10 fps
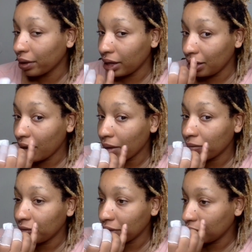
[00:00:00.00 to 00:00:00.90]
Okay, now I'm
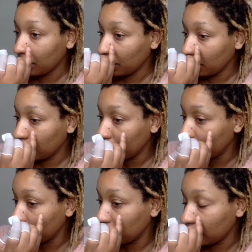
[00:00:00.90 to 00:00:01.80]
feeling it. I'm
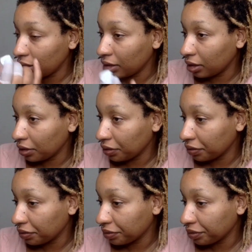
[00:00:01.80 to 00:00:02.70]
feeling it in there.
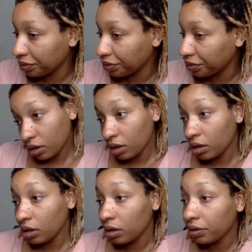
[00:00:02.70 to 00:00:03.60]

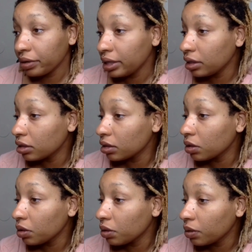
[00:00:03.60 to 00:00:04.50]
Alright,
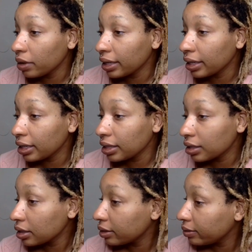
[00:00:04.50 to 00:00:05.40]
so I guess
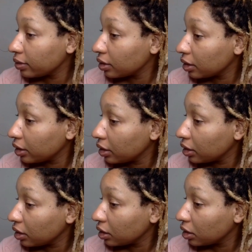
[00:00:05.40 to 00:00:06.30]
I'm
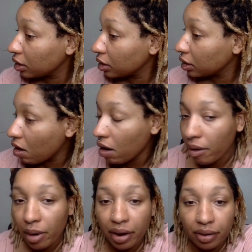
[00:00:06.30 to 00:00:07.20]
done.
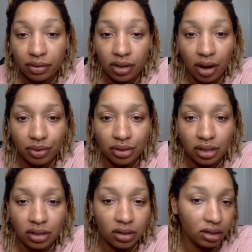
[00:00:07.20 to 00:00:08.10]
Wow, that was
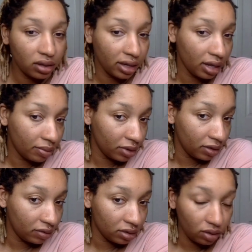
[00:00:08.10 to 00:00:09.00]
easy. I can't
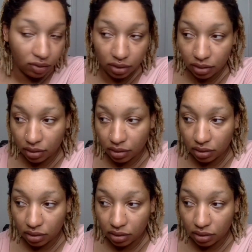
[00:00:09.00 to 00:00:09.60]
believe it's over.